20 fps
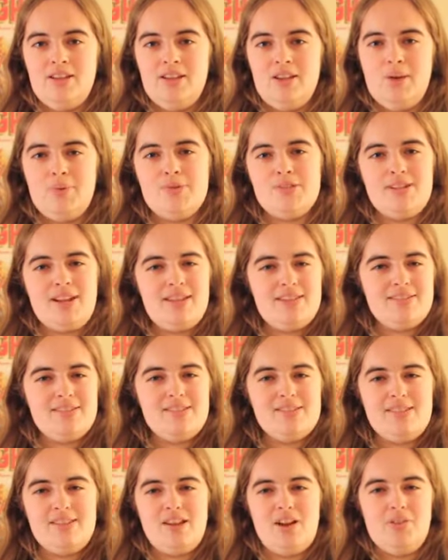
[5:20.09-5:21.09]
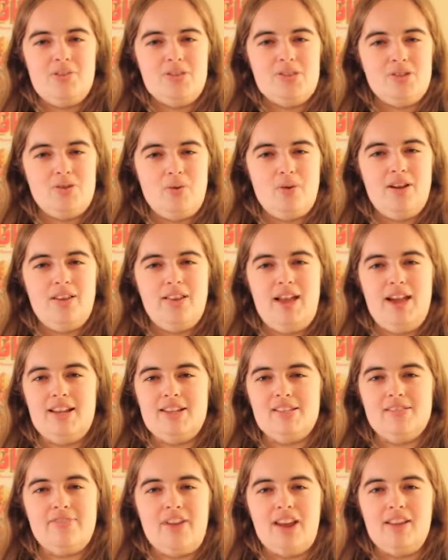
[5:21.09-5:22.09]
It was nice to see all the
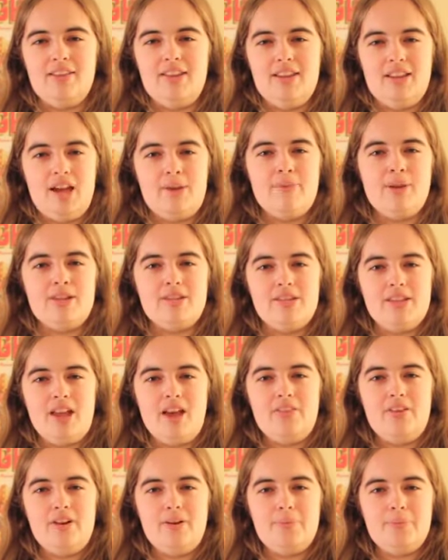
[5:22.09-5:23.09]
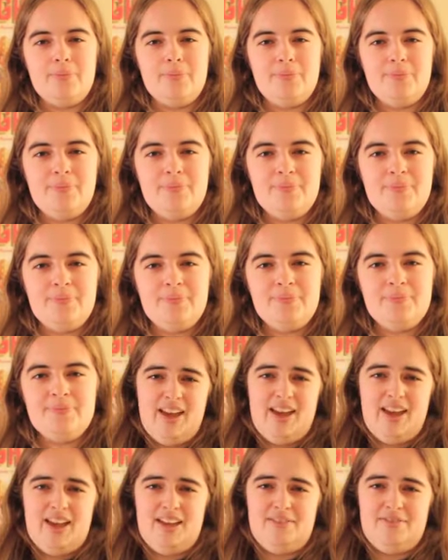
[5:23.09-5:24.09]
storylines finally coming together.
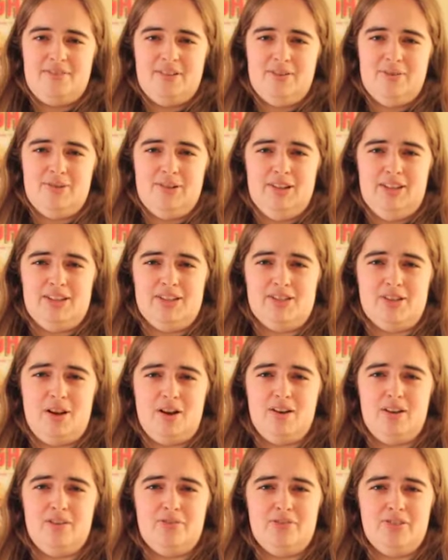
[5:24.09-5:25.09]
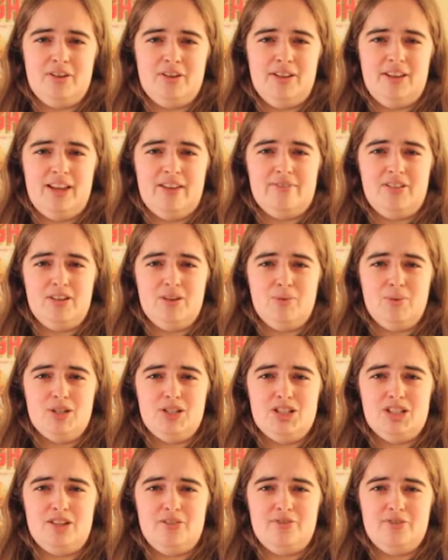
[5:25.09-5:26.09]
I felt really sorry for Eleven when
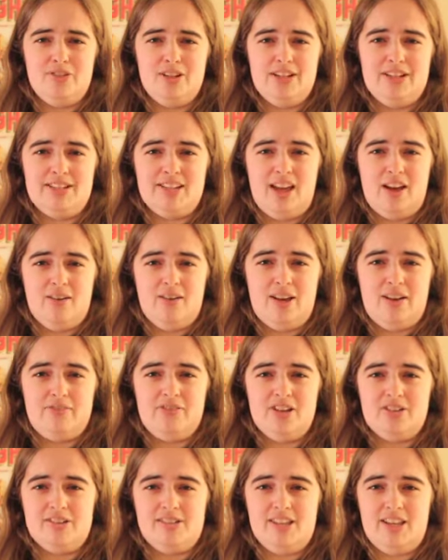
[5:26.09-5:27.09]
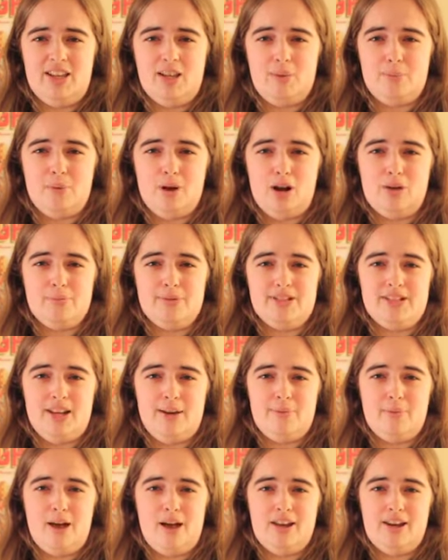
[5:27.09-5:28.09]
she freaked out after seeing Barb's
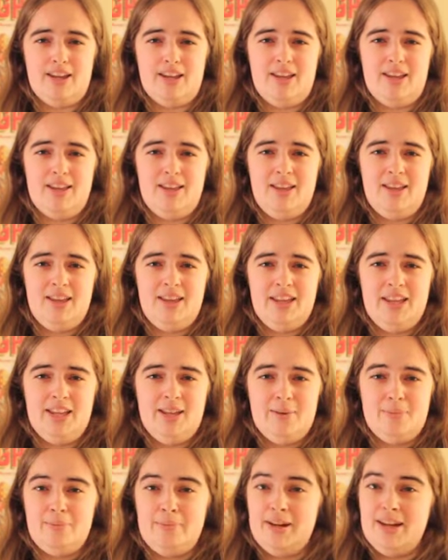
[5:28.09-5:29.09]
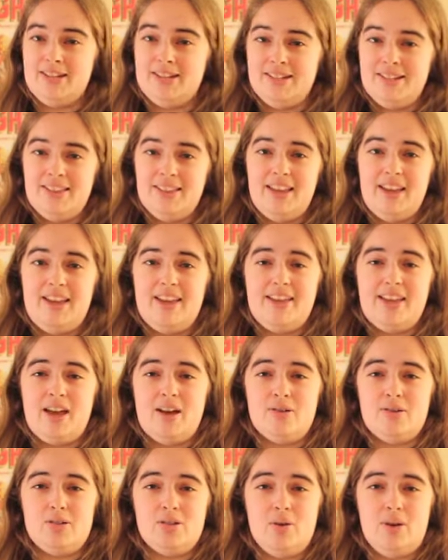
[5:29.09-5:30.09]
dead body, but I did like
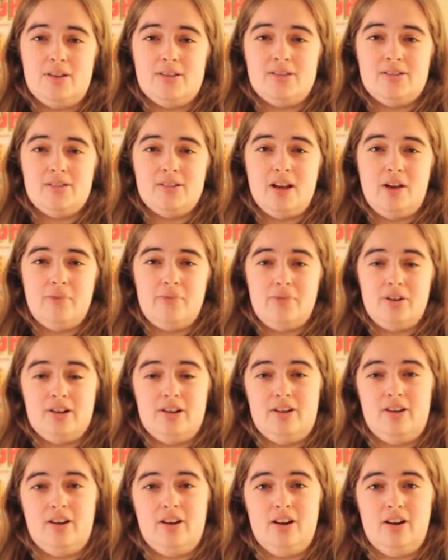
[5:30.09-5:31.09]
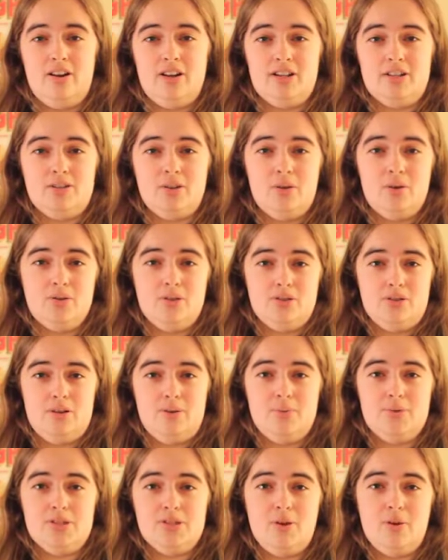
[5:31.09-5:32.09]
how Joyce comforted her and told her it
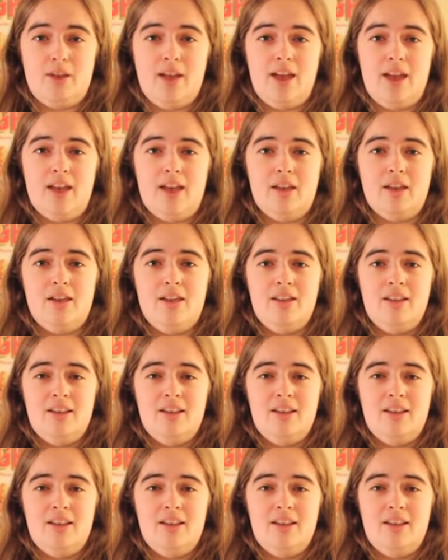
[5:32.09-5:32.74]
was okay.